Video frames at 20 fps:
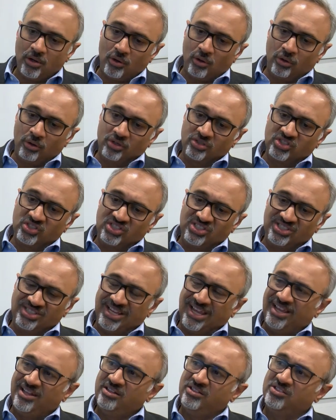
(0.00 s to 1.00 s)
or
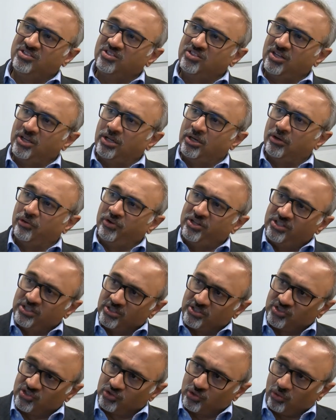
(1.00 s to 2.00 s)
sales in a
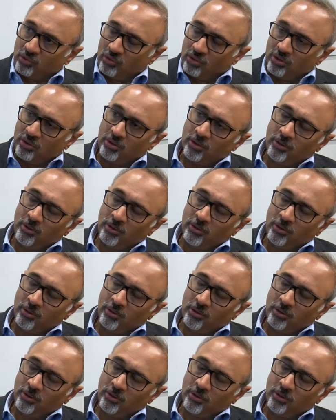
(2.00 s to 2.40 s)
retail store.